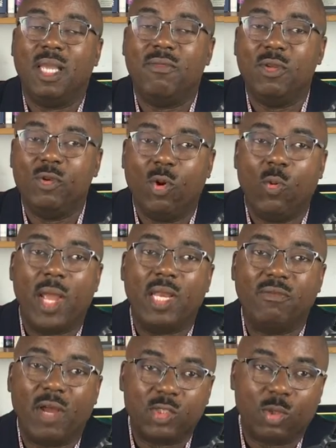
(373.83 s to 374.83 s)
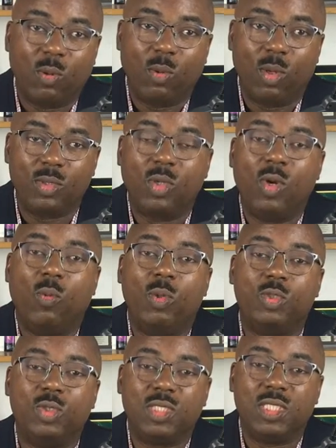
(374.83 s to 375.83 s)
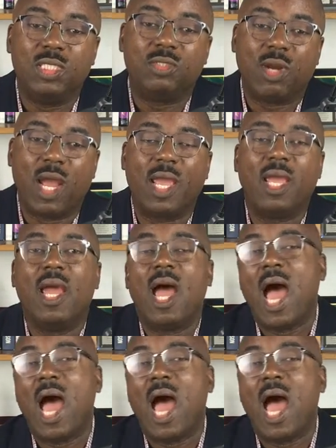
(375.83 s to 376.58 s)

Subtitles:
Even though we're in a virtual world, we should still try